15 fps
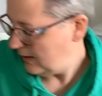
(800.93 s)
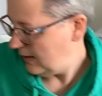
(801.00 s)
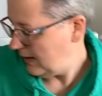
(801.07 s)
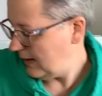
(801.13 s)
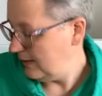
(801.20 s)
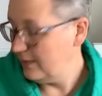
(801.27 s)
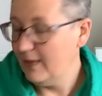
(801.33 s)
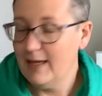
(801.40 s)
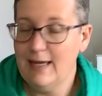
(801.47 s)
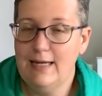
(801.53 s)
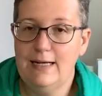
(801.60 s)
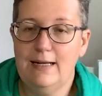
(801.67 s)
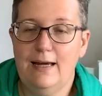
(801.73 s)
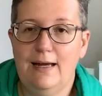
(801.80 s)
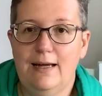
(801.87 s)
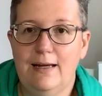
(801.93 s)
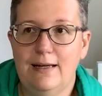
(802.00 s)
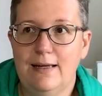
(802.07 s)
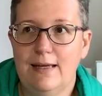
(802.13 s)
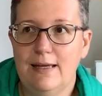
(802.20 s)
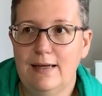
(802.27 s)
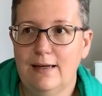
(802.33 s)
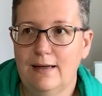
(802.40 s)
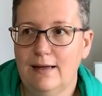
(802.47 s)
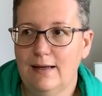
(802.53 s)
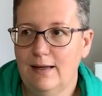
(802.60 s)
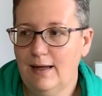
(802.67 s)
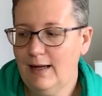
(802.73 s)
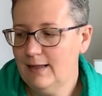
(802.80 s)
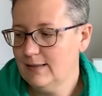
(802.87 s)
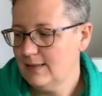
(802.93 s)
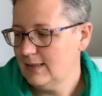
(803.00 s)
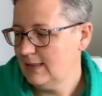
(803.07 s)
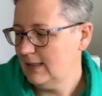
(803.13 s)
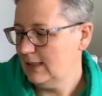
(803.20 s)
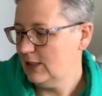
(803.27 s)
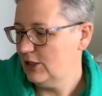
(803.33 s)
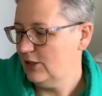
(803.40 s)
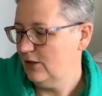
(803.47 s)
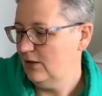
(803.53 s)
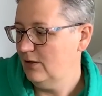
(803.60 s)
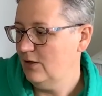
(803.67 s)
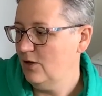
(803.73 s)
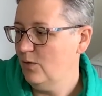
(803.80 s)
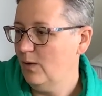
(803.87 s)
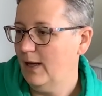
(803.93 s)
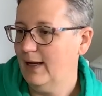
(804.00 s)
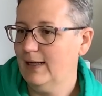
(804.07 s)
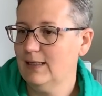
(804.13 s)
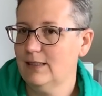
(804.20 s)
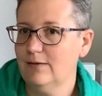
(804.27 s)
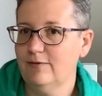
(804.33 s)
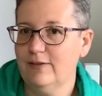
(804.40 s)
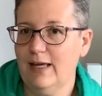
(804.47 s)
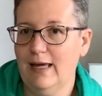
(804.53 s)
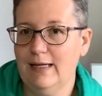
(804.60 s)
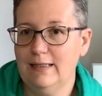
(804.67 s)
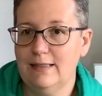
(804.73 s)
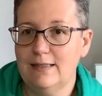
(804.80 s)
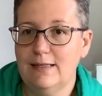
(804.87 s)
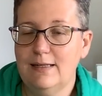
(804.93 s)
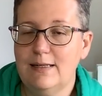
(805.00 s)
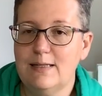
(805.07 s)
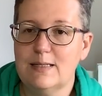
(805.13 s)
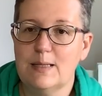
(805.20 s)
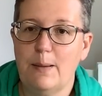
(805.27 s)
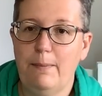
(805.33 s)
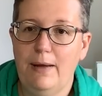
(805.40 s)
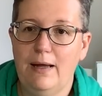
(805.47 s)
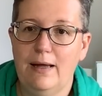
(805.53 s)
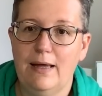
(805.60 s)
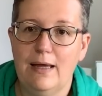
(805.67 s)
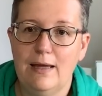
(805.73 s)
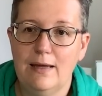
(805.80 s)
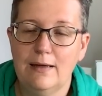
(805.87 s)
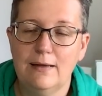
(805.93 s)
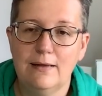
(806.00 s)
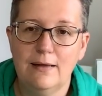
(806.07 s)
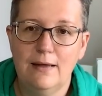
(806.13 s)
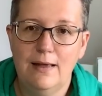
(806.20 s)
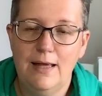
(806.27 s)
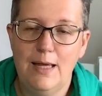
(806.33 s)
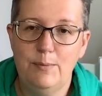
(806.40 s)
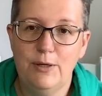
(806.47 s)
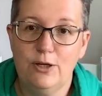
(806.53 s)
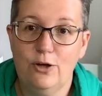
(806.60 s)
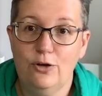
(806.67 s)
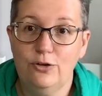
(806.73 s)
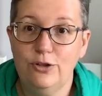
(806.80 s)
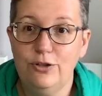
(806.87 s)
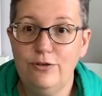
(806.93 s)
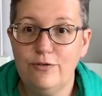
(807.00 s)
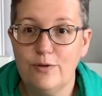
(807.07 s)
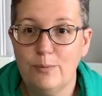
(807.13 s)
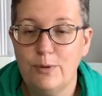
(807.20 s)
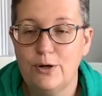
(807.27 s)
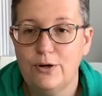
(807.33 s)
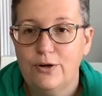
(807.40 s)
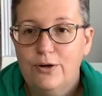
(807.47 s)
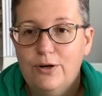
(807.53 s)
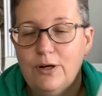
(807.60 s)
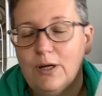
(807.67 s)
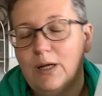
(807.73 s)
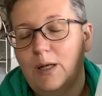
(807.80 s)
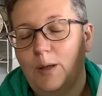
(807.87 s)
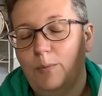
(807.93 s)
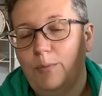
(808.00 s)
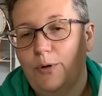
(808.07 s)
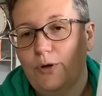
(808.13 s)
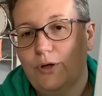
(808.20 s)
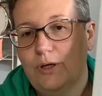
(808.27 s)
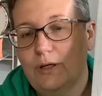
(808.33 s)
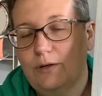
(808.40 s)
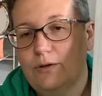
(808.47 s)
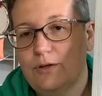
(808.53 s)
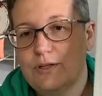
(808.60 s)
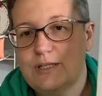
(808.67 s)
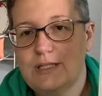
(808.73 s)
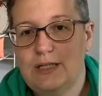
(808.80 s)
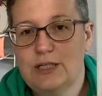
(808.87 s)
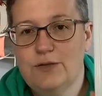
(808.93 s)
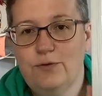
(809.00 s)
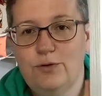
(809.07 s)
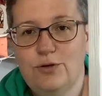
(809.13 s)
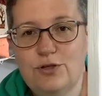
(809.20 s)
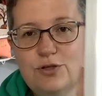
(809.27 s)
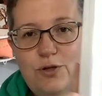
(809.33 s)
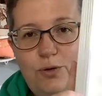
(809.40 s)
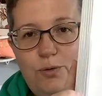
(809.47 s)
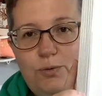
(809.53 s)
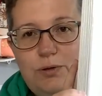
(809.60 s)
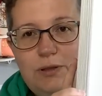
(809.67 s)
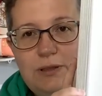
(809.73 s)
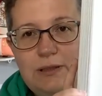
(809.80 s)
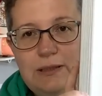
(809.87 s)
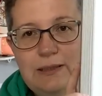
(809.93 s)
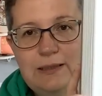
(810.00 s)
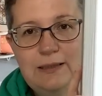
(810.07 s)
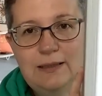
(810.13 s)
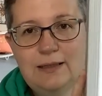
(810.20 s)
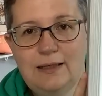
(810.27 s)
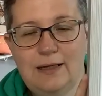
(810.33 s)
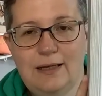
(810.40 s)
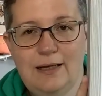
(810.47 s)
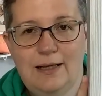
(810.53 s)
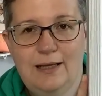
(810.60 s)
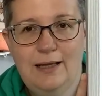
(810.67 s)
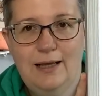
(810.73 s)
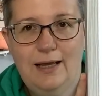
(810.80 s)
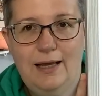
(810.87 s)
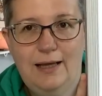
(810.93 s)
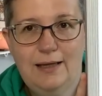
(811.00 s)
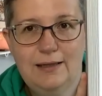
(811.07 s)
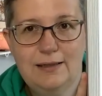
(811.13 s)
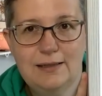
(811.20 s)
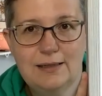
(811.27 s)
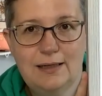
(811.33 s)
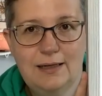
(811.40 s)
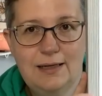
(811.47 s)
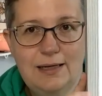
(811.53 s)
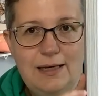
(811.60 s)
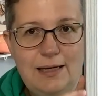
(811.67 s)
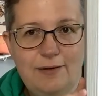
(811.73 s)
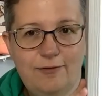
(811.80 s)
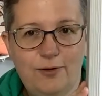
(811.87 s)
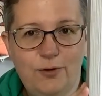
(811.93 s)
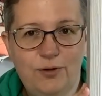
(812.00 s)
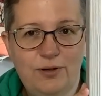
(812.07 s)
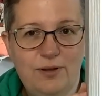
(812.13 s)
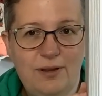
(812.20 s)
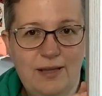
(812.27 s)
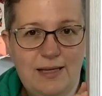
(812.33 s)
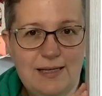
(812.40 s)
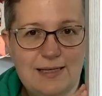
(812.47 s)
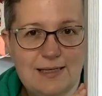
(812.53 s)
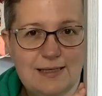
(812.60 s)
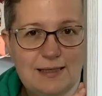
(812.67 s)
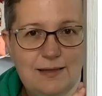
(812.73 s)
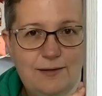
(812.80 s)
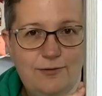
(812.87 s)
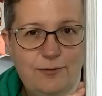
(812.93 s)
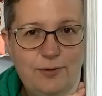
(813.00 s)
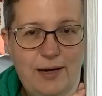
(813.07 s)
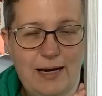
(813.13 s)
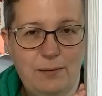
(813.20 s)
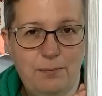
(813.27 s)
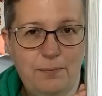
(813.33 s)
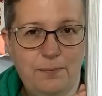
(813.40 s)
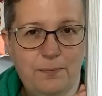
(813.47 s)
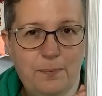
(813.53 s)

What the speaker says: And then I had stitched No Act of Kindness by Emma Congdon from her book Cross Stitch for the Soul, and I found this frame